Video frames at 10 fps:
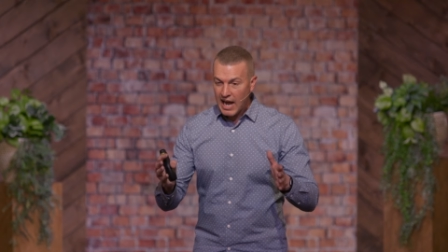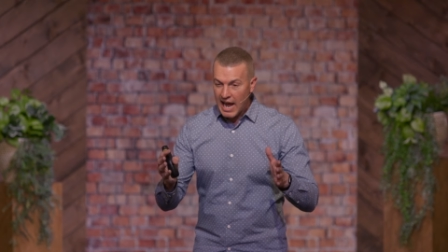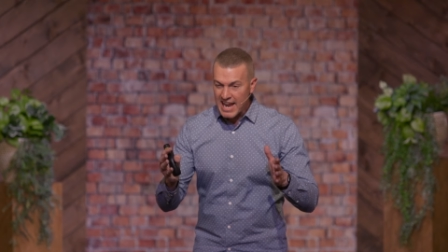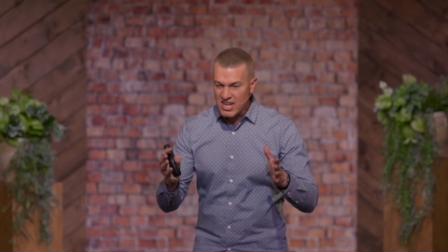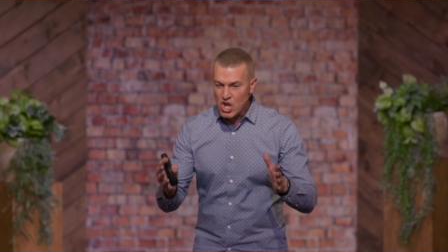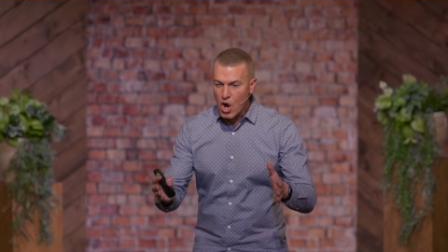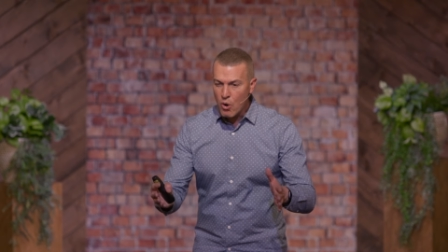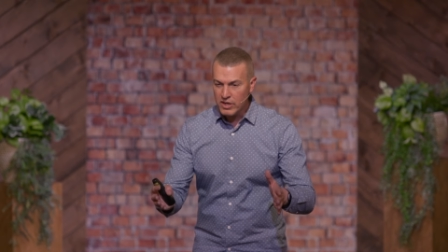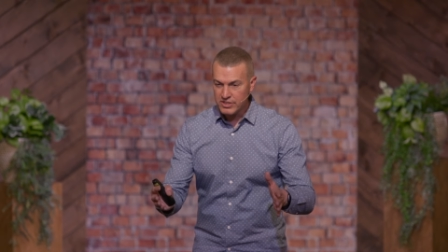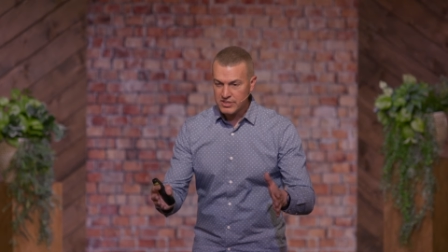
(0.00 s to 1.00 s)
I know
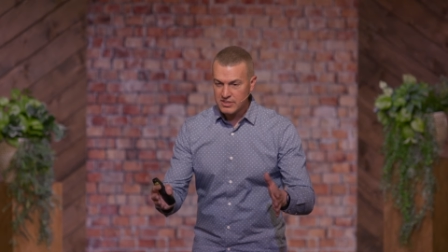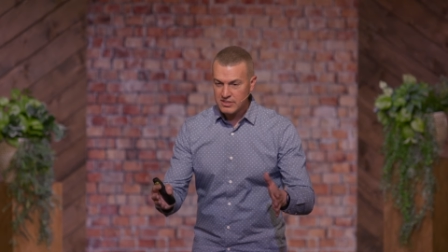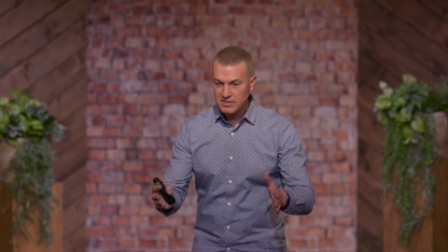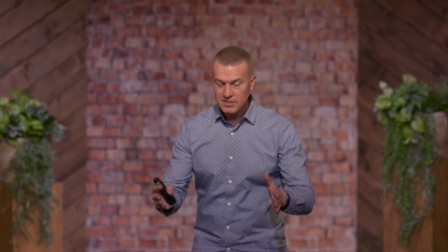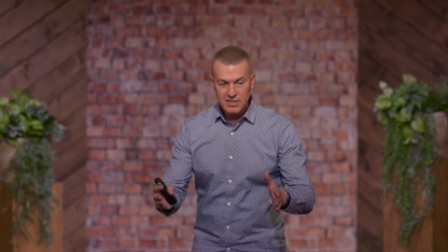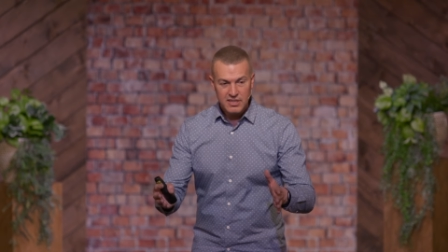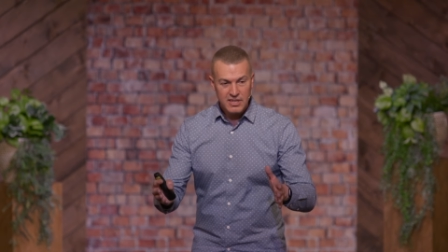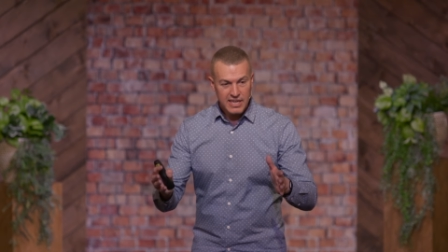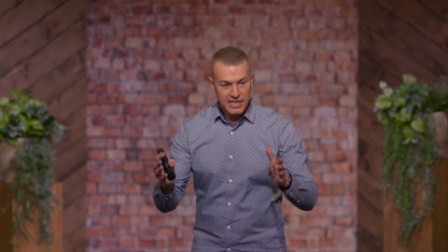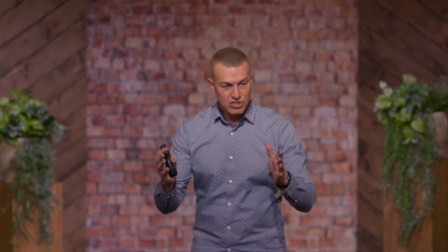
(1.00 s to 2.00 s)
it.
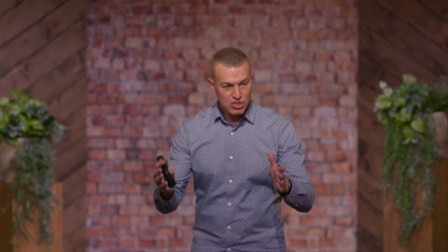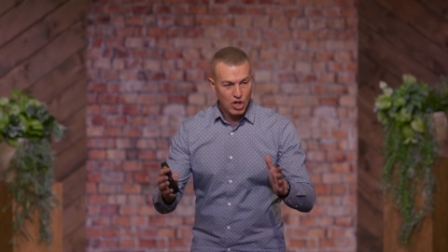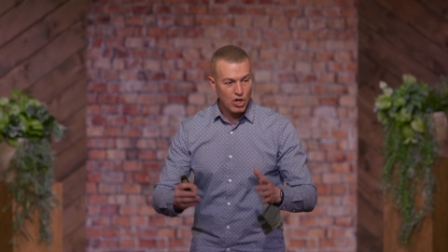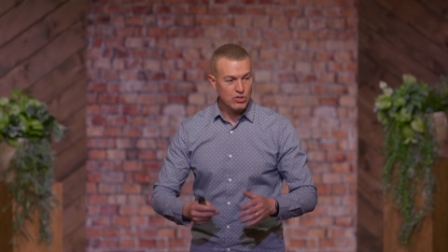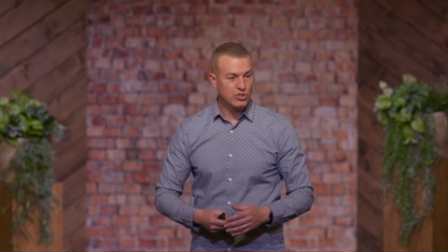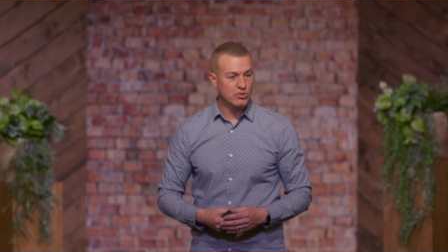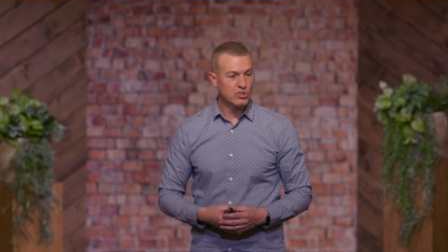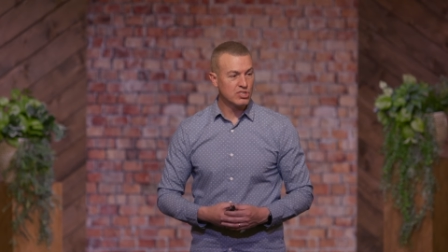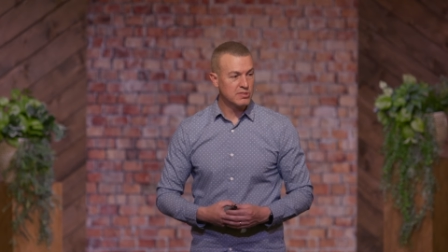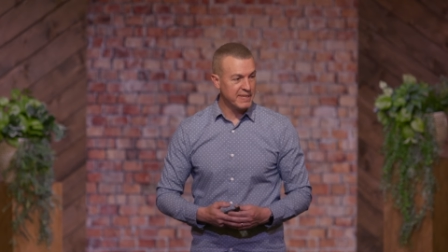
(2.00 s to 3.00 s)
He has called you
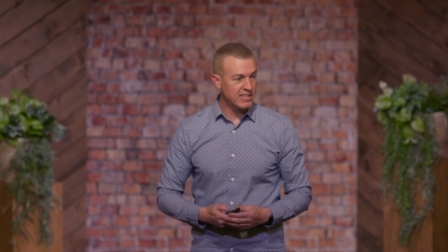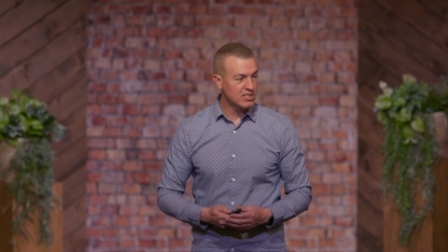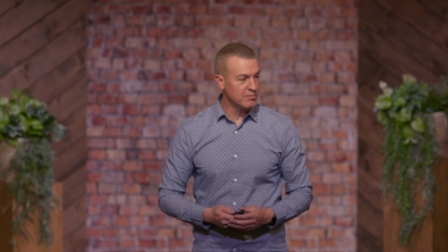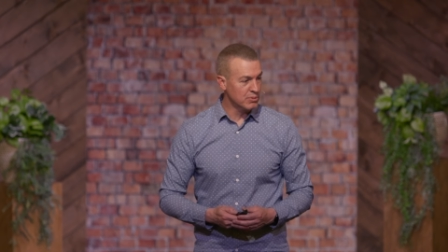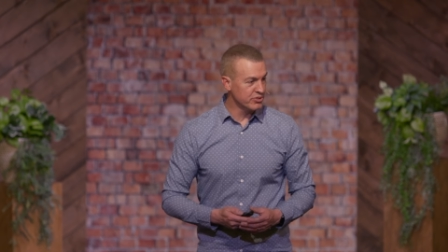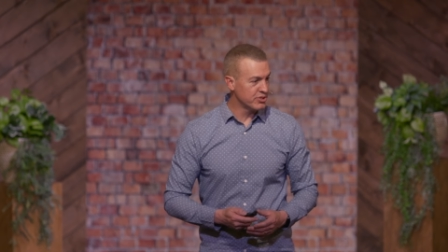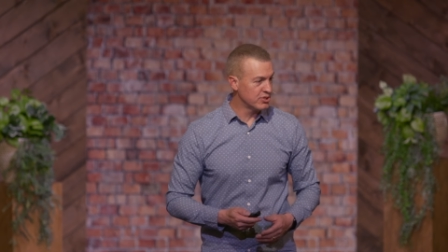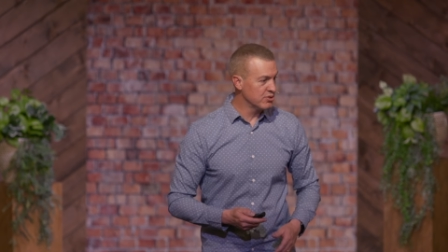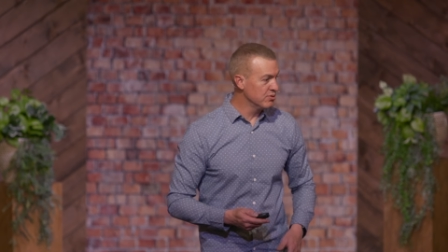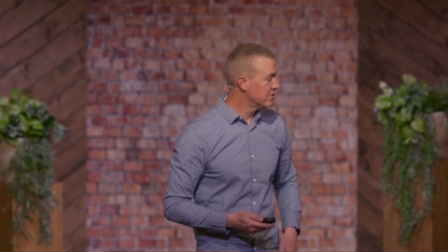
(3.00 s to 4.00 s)
to speak to
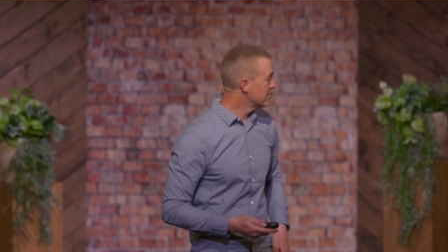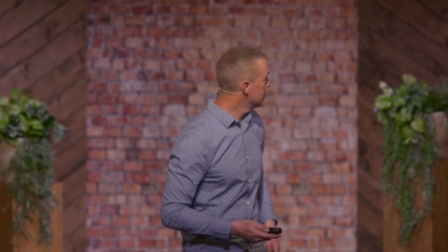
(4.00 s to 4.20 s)
multitudes.